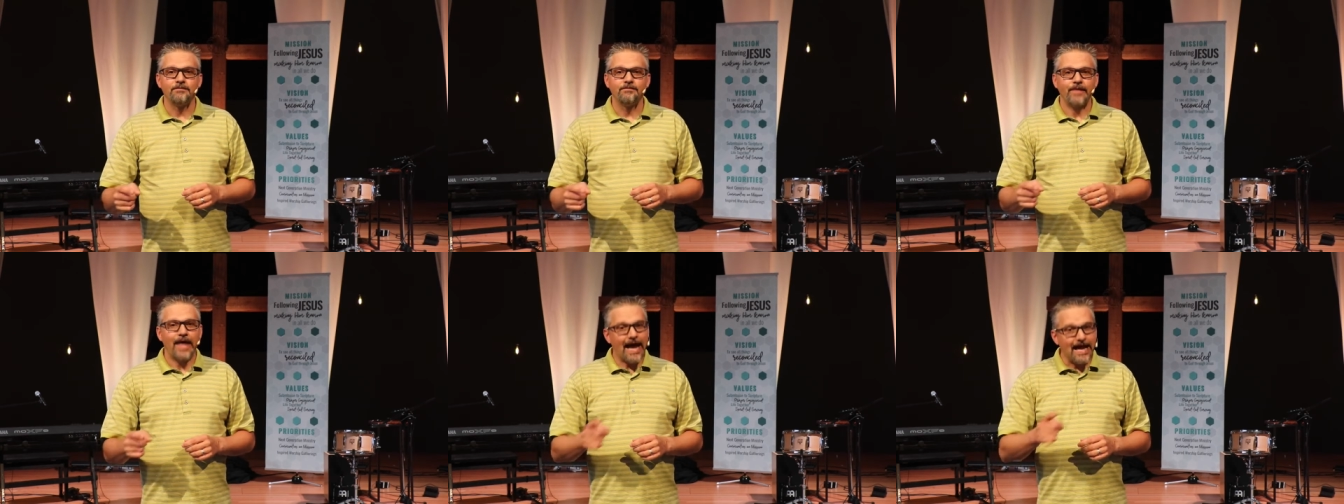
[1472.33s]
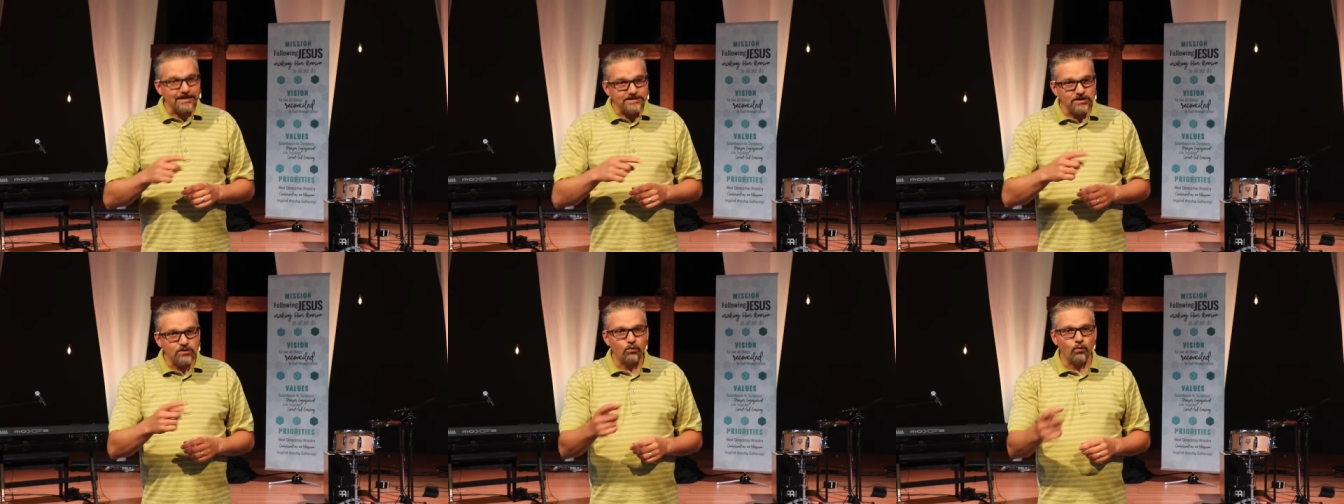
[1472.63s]

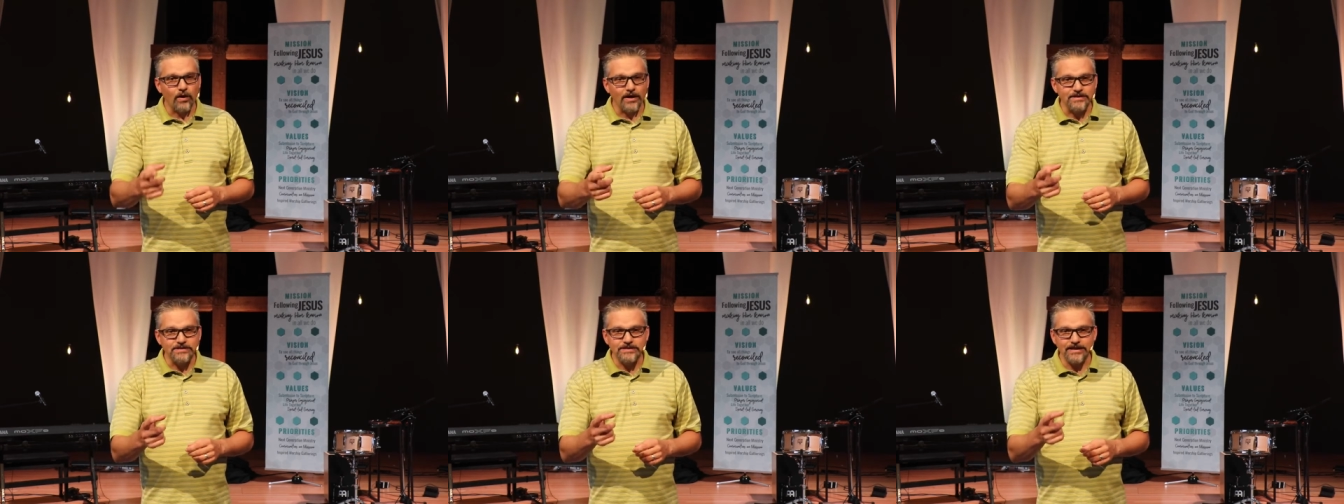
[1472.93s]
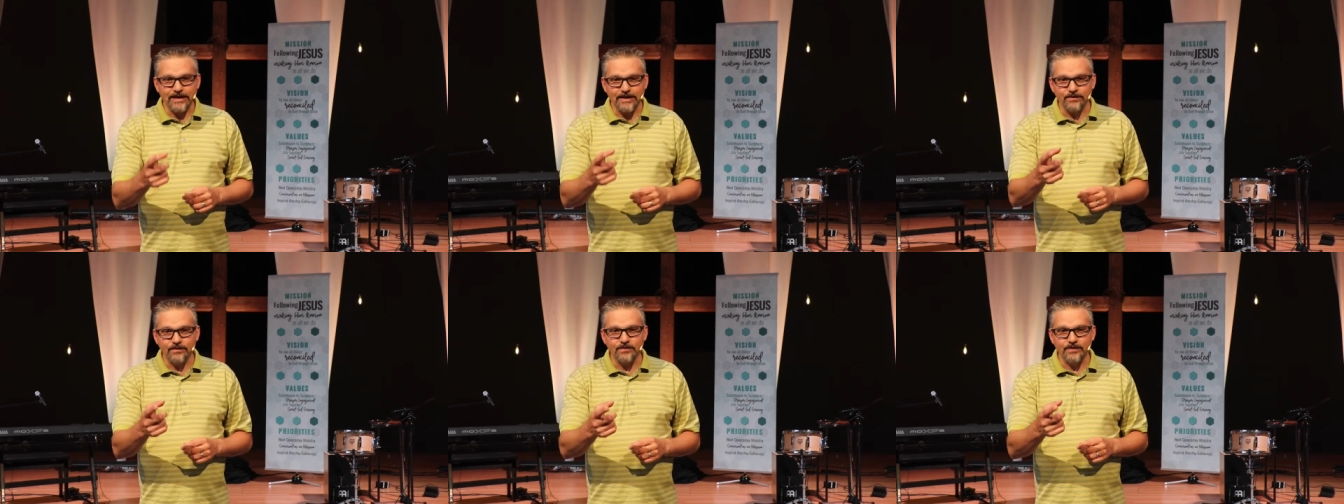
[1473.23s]
as it was
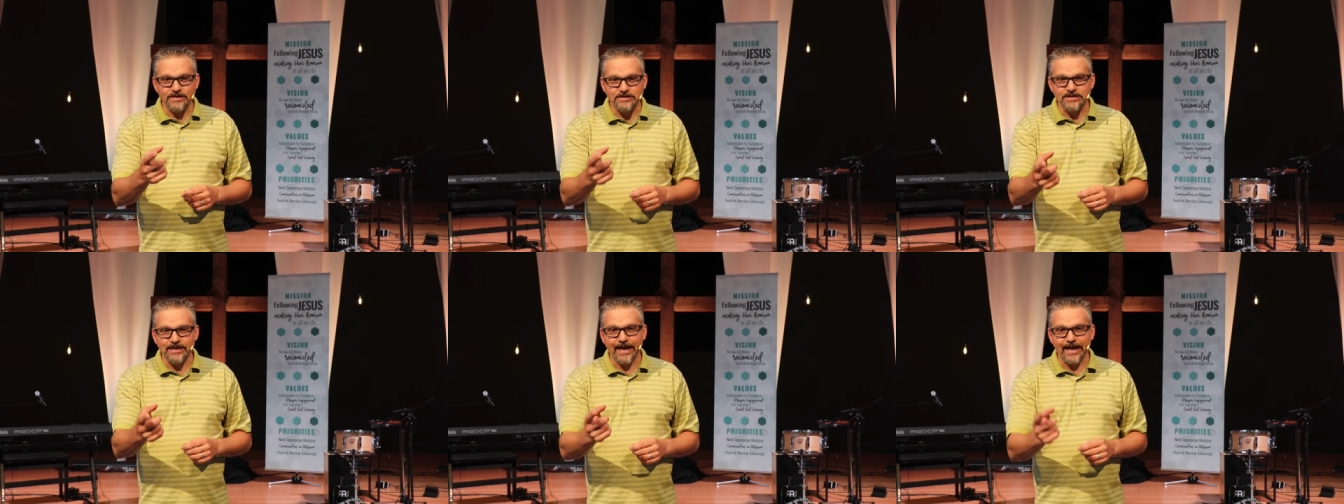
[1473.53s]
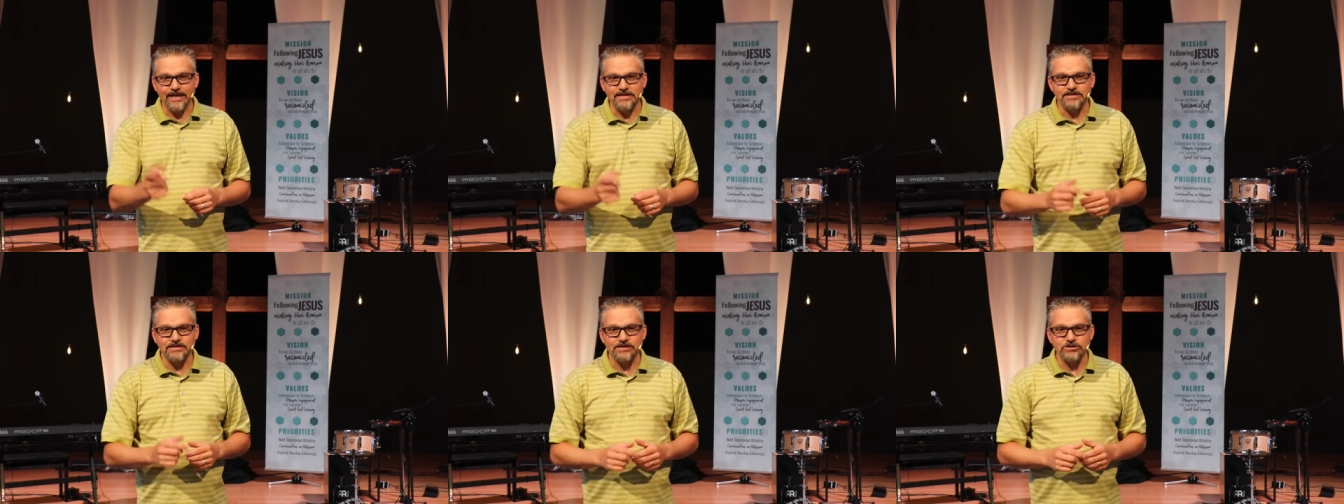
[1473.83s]
in this
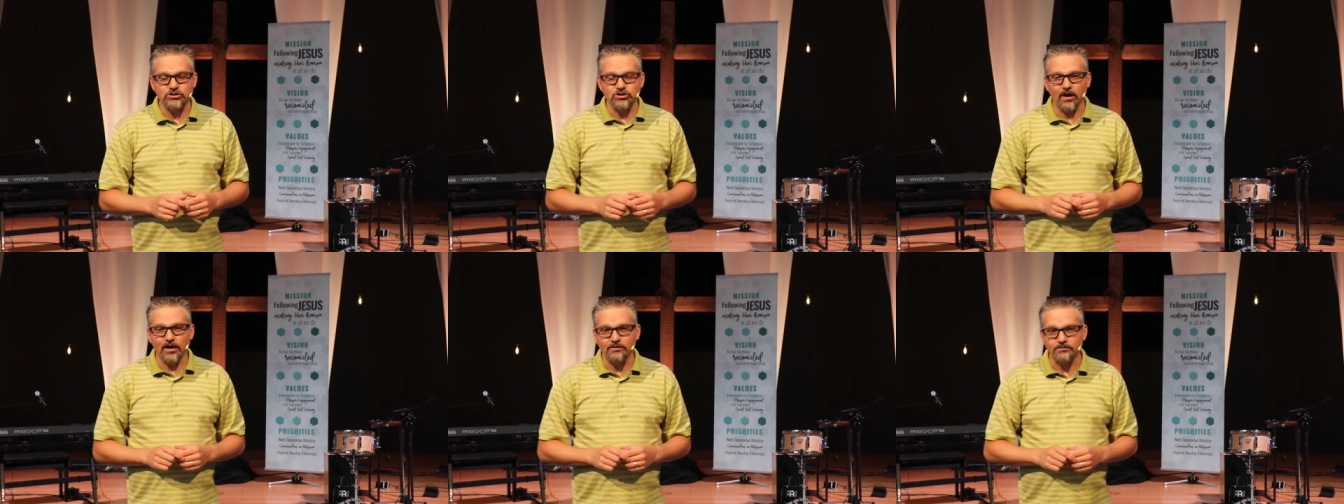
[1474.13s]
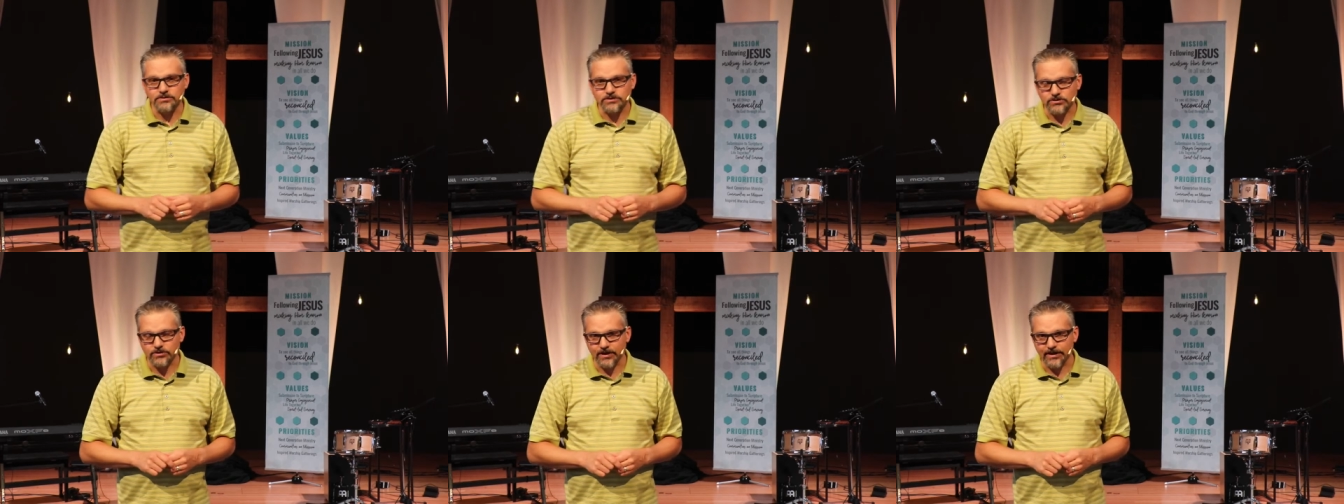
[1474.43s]
case that John
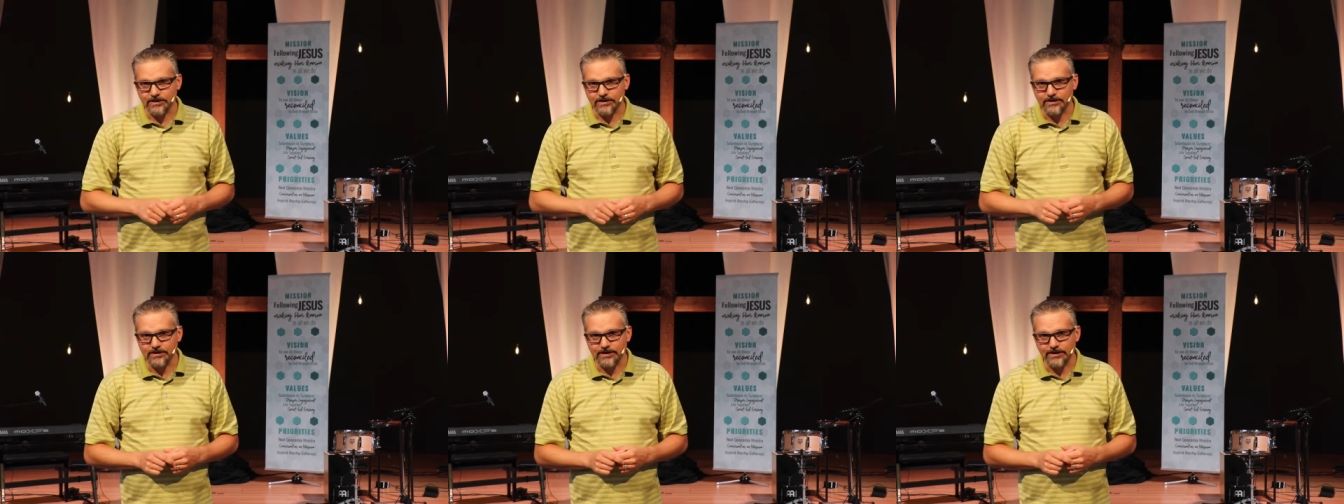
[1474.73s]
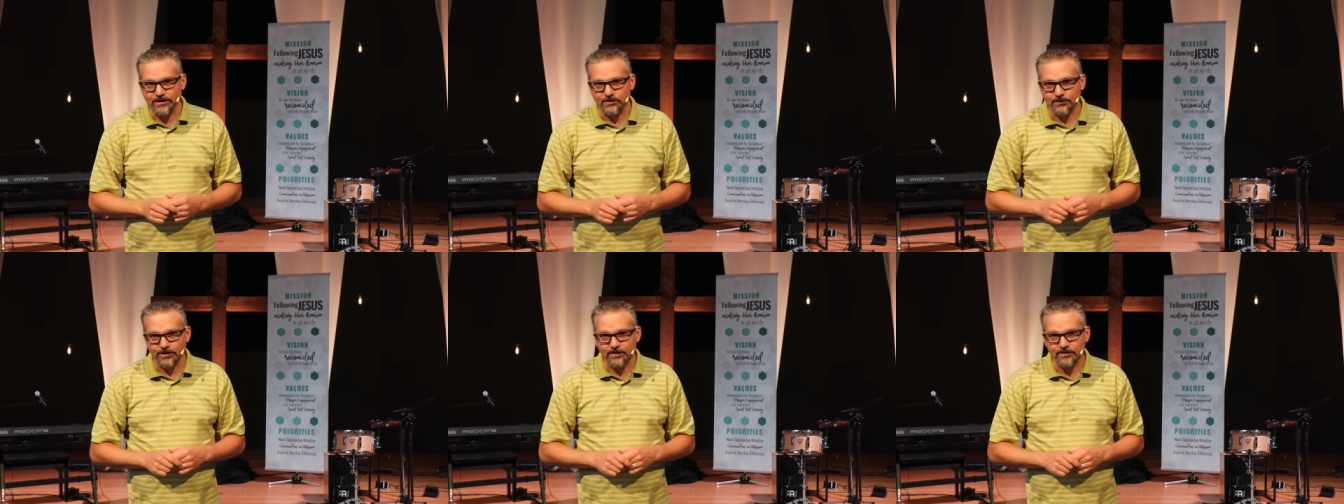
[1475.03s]
was trying to
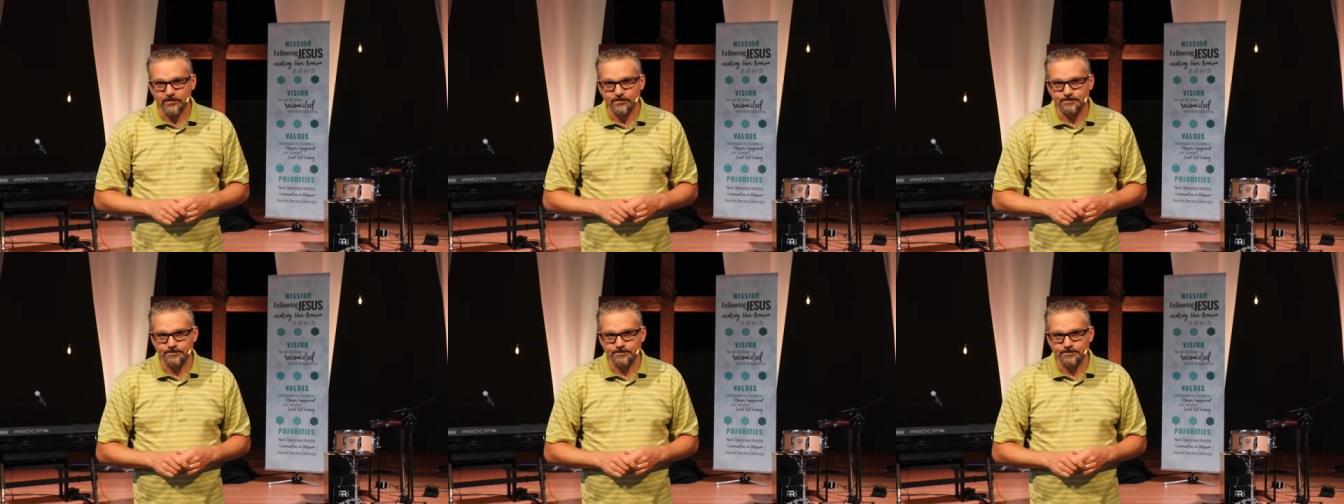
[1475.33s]
deal with.